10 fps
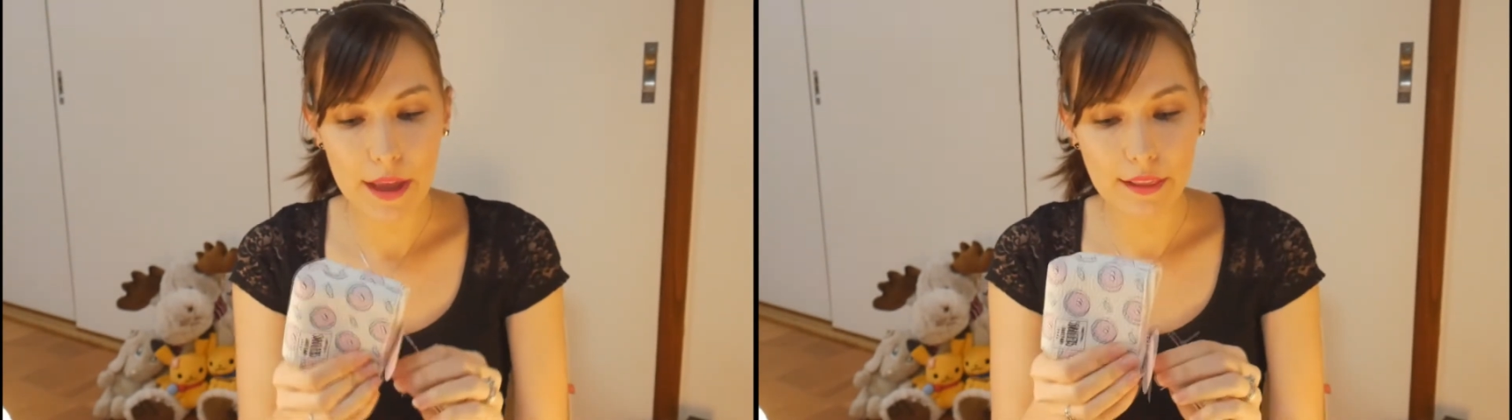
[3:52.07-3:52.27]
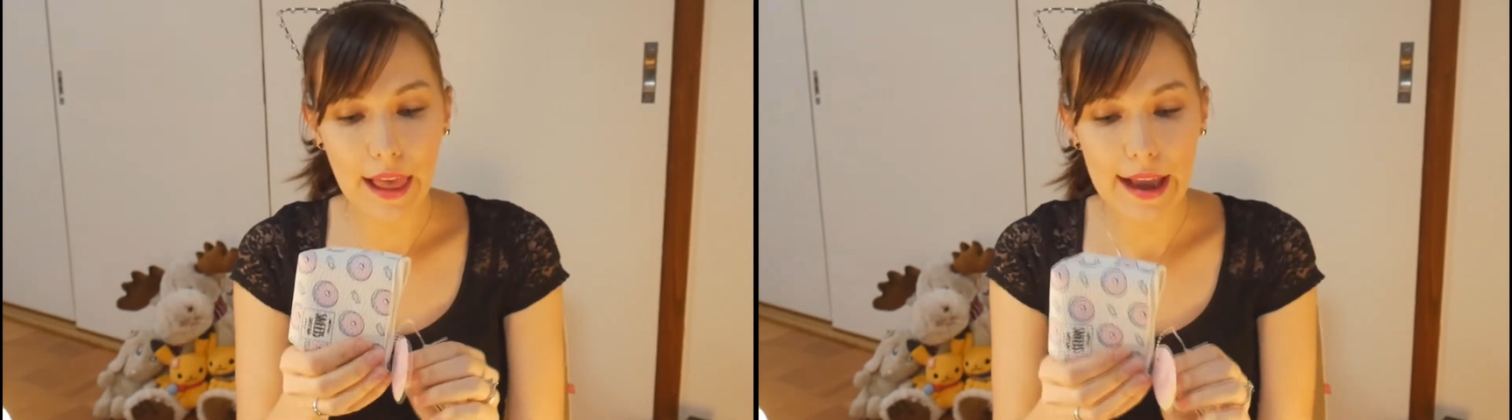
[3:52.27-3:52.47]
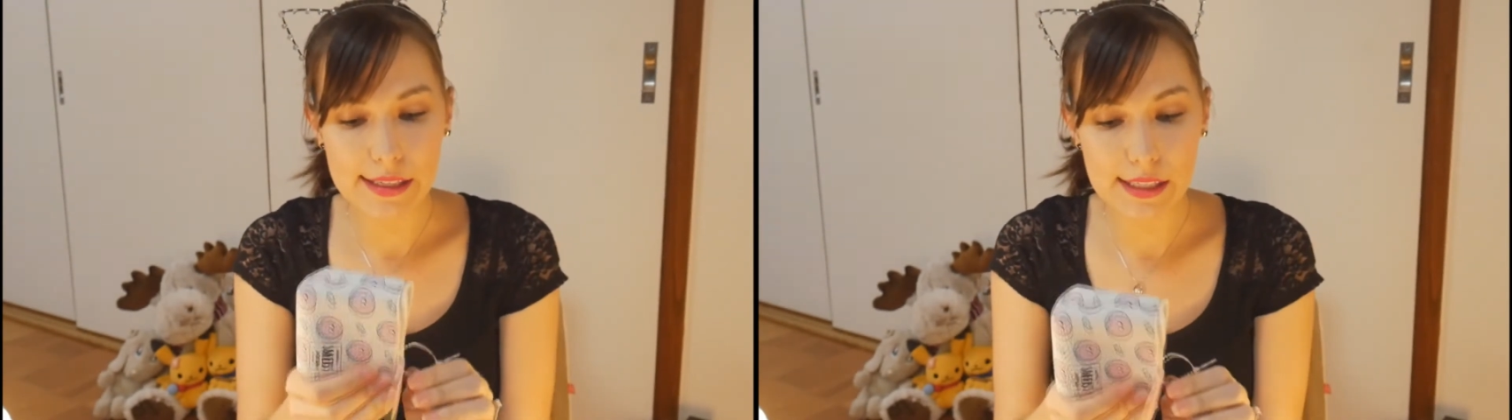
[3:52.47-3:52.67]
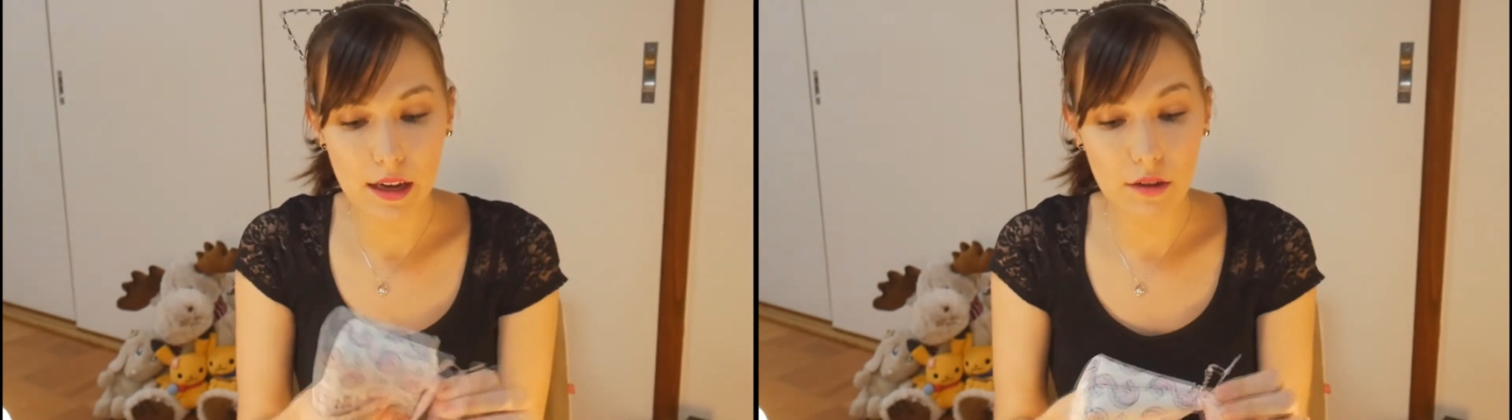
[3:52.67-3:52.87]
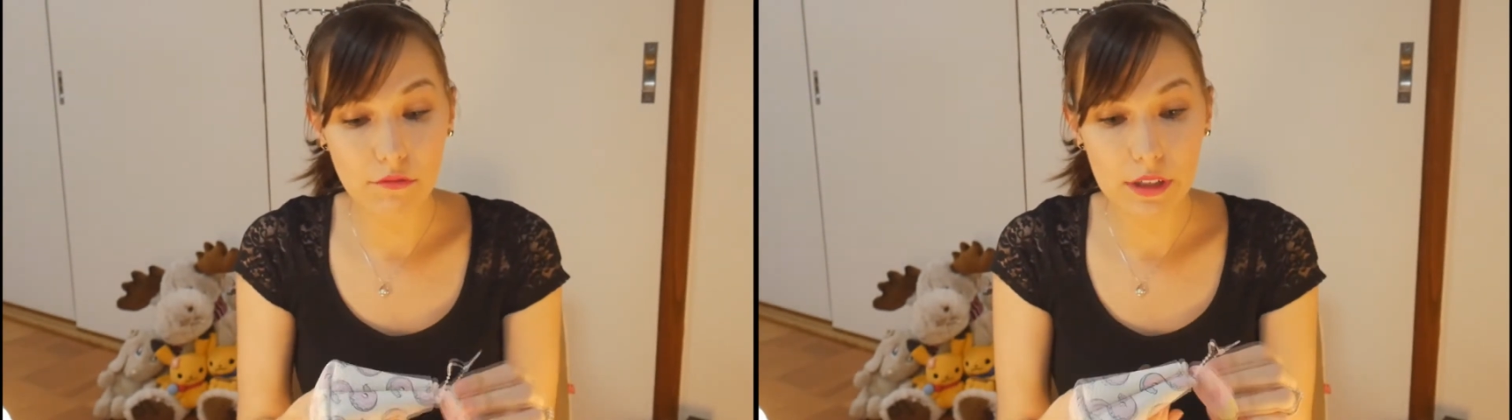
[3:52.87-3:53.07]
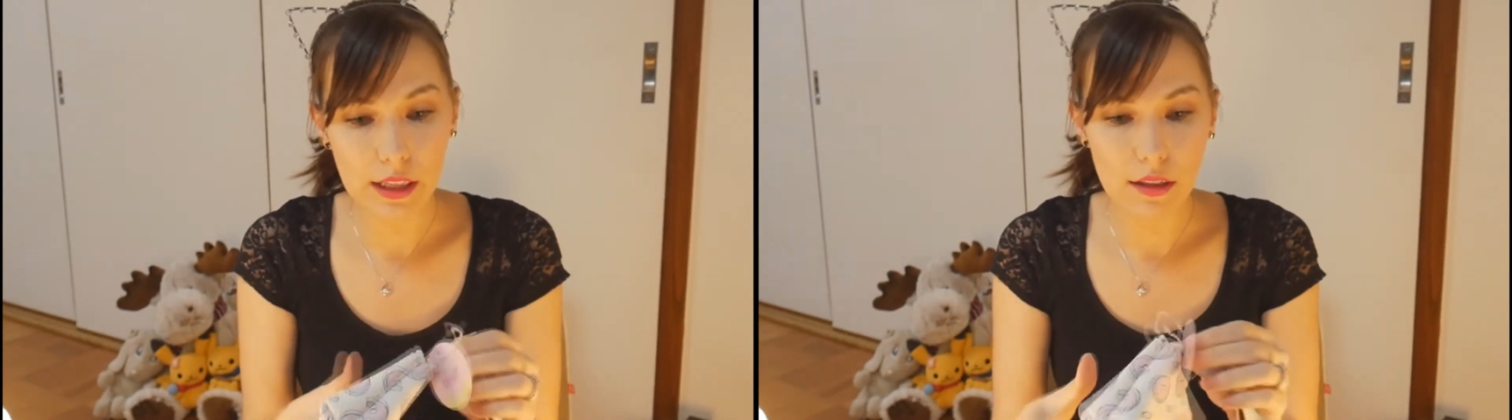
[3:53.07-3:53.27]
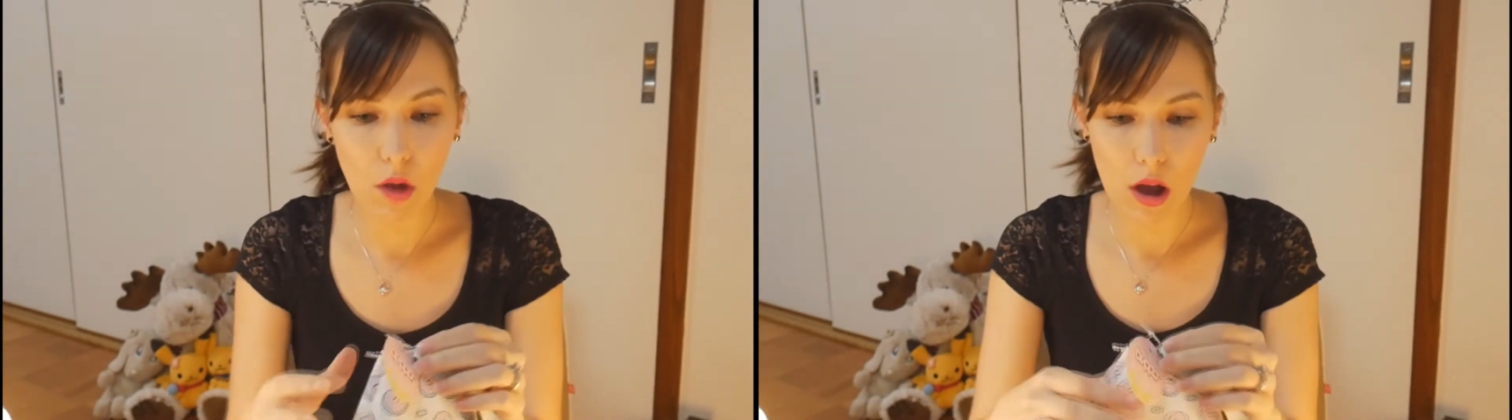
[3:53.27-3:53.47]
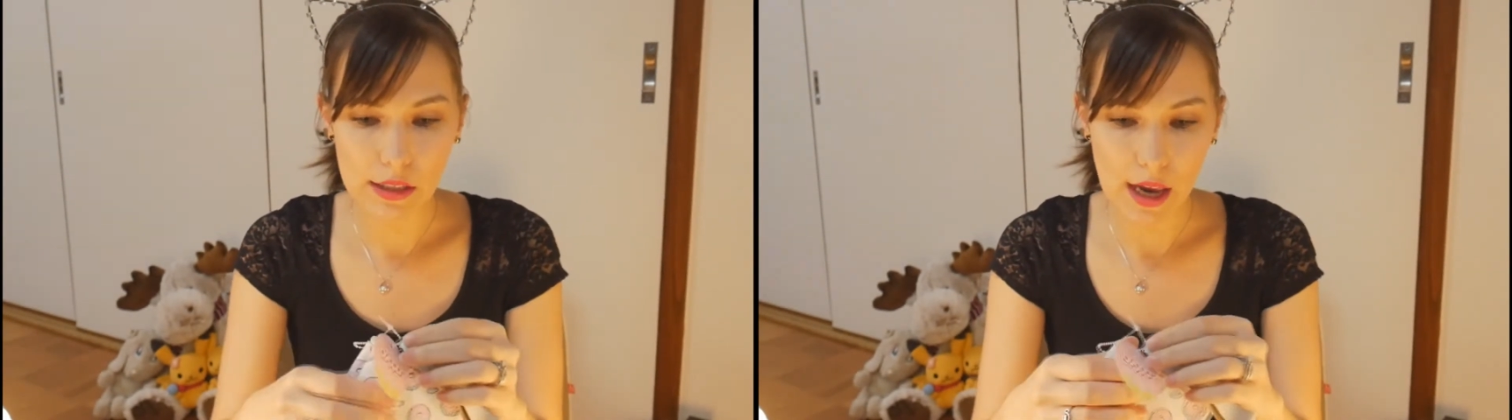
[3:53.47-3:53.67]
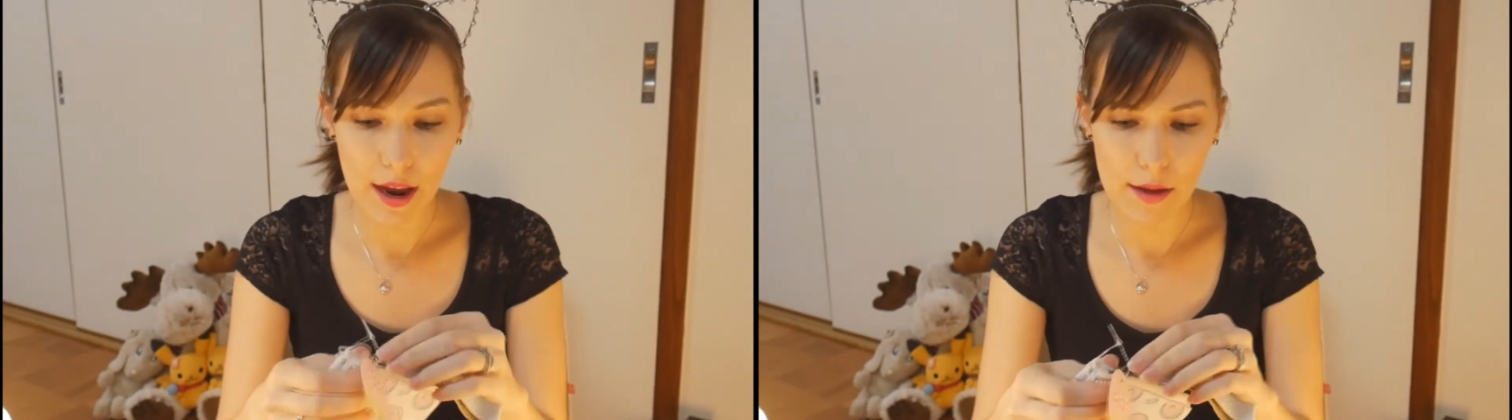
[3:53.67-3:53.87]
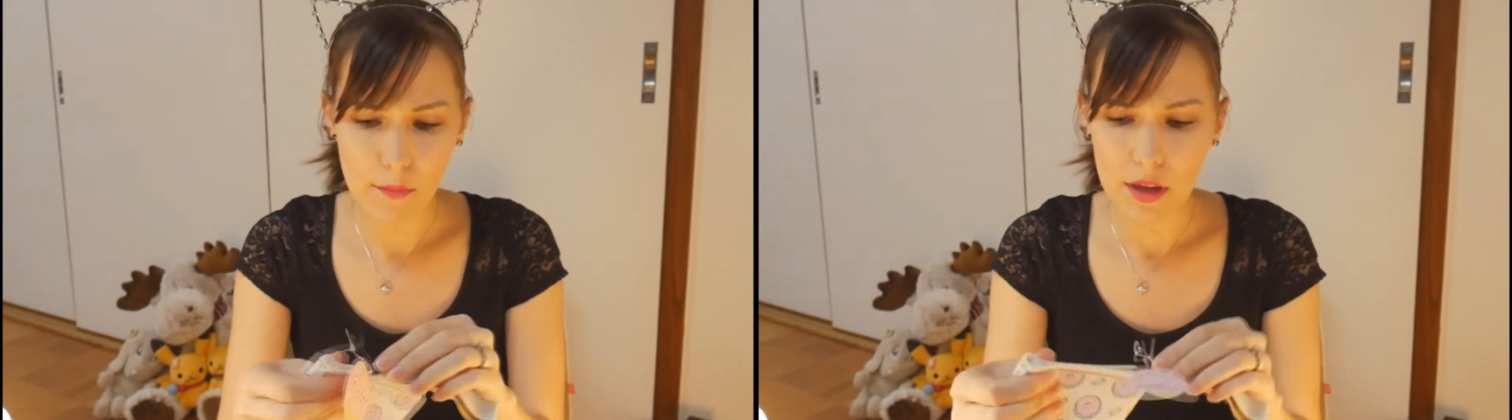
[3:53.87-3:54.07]
and last a really long
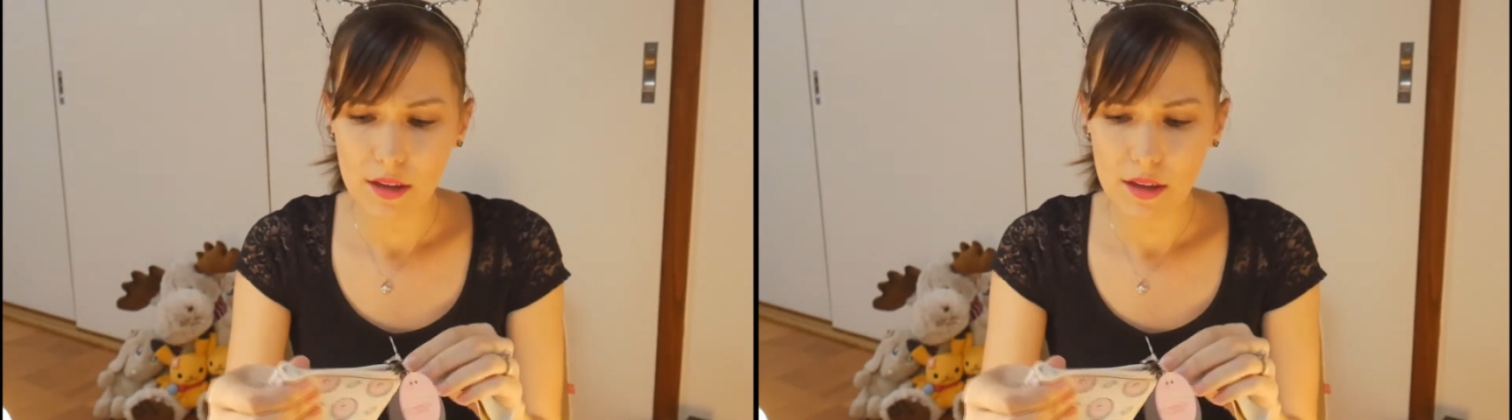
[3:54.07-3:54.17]
time.